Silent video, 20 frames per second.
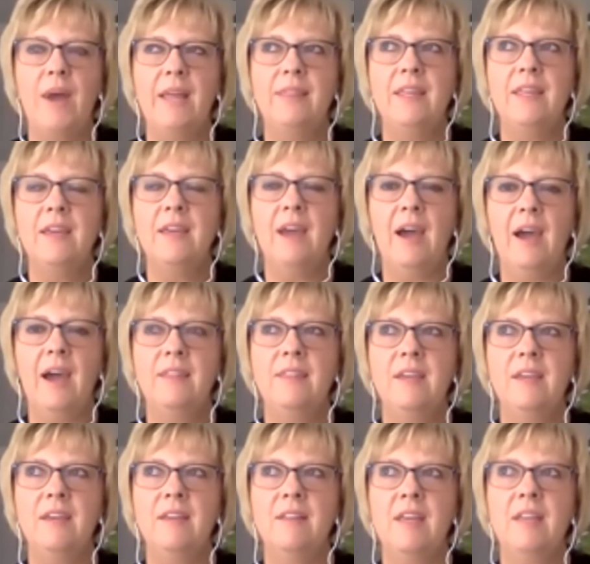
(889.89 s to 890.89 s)
I
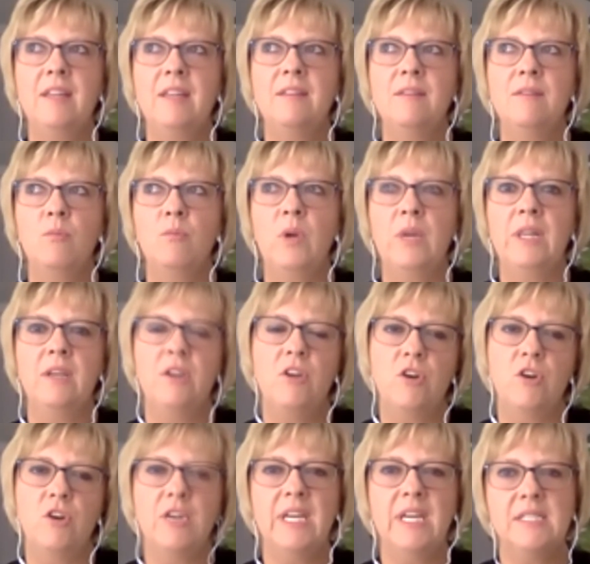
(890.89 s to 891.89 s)
think in when
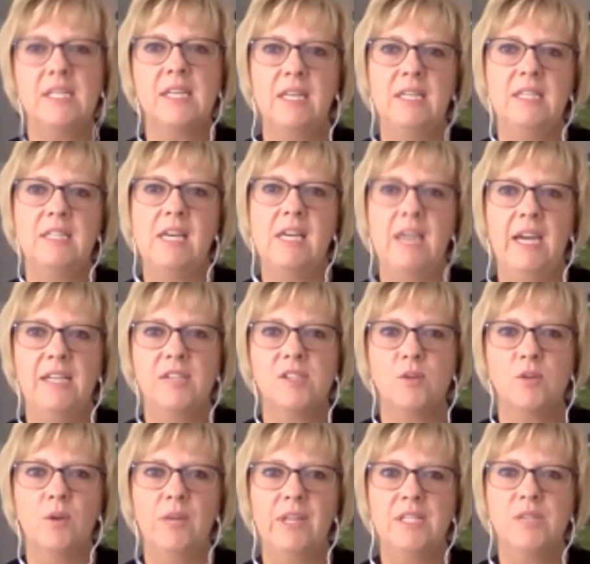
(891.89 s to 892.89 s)
your kids get into high
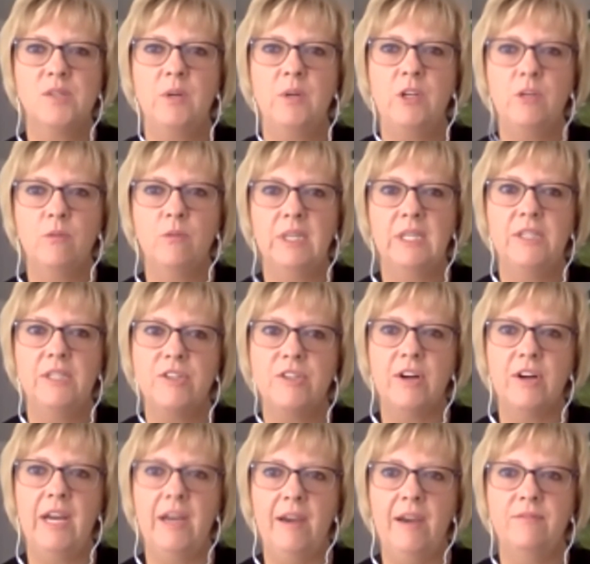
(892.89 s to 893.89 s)
school, that's when you really
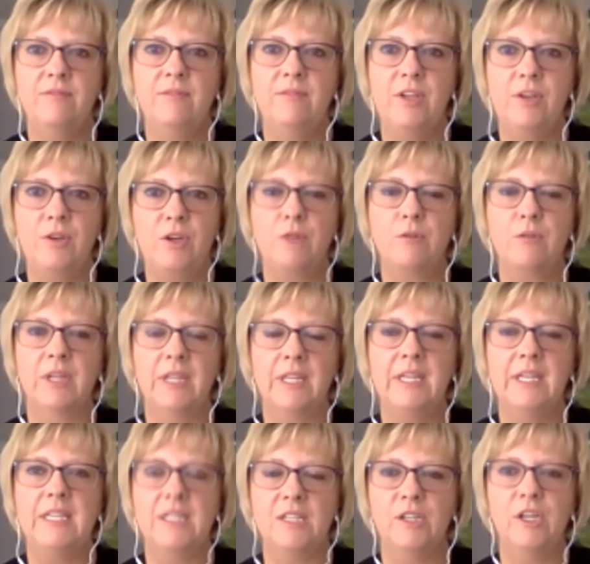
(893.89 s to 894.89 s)
you really
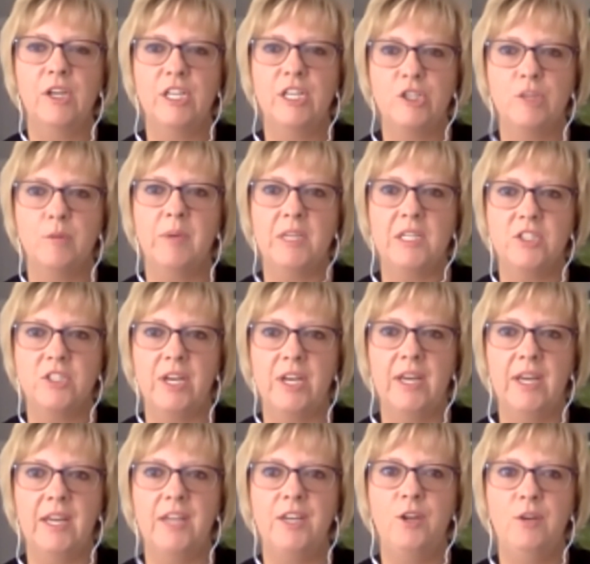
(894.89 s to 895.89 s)
need to look at your budget
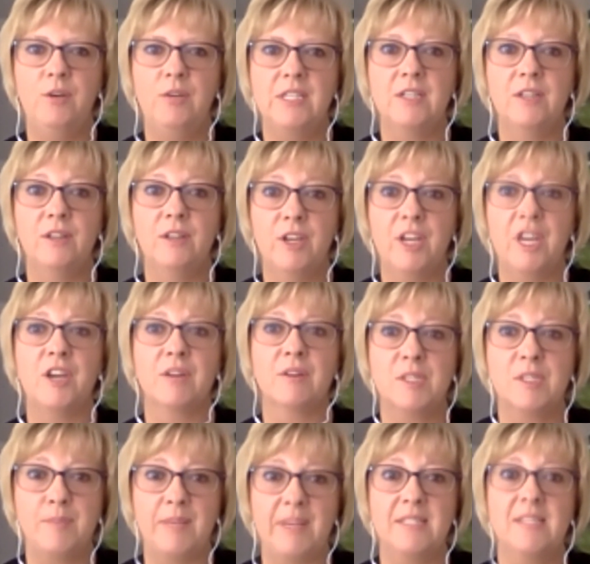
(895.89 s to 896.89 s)
and you need to look at your
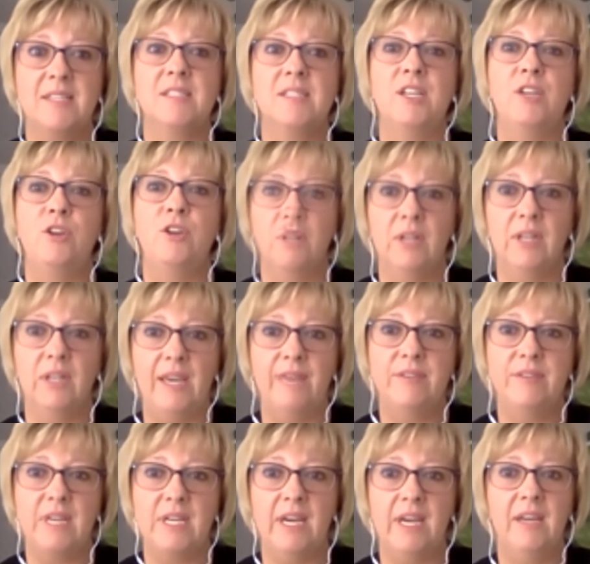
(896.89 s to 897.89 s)
expenses and your
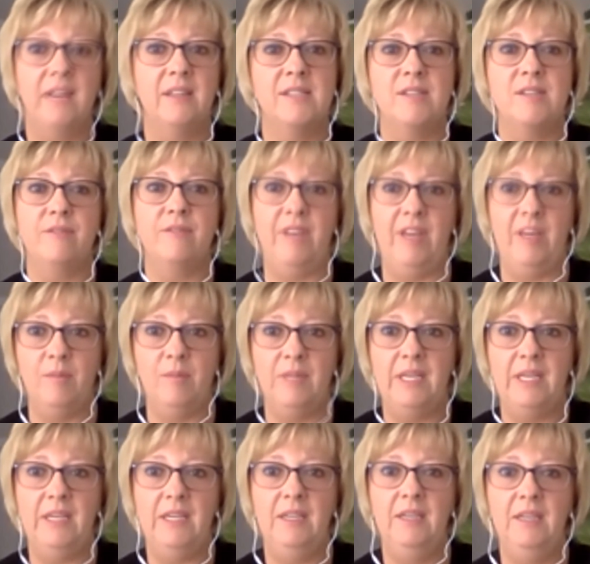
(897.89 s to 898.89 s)
lifestyle as a
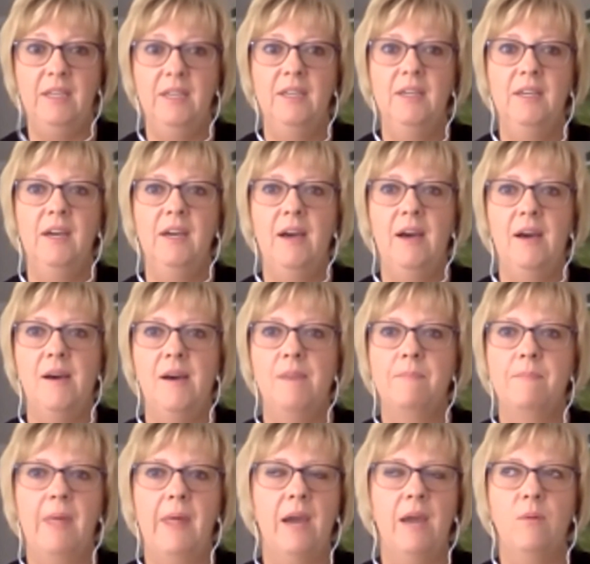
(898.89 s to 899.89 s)
family.
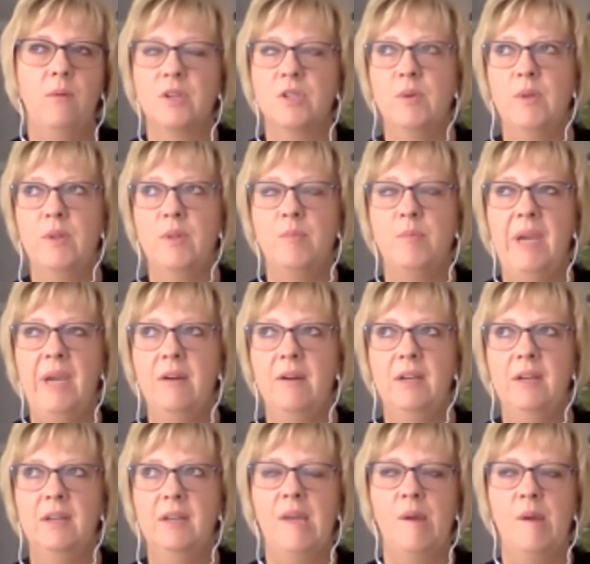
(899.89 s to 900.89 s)
I worked with a
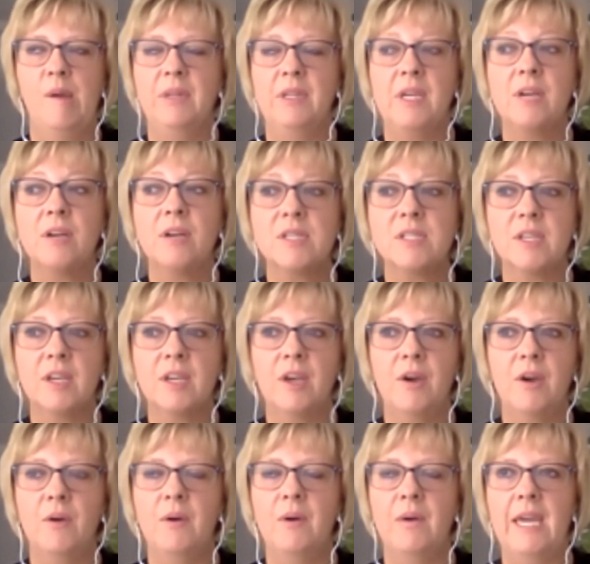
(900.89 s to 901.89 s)
parent a couple of years
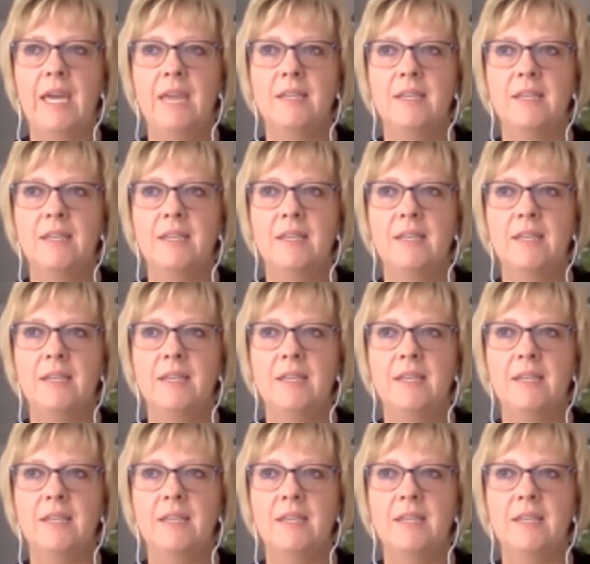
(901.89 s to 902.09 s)
ago,